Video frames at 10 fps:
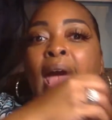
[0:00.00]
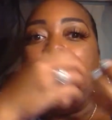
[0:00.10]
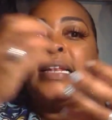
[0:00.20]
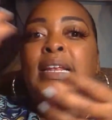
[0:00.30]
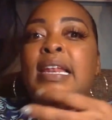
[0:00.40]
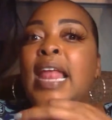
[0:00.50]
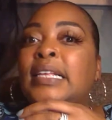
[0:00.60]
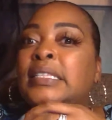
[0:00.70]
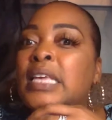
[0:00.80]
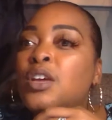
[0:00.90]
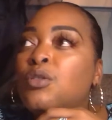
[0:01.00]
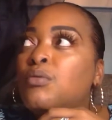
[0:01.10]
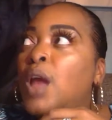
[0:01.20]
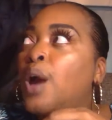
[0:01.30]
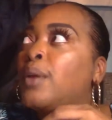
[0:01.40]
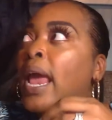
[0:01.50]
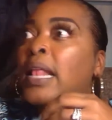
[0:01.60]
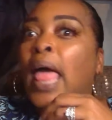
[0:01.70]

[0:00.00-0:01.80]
And then the next thing you know, they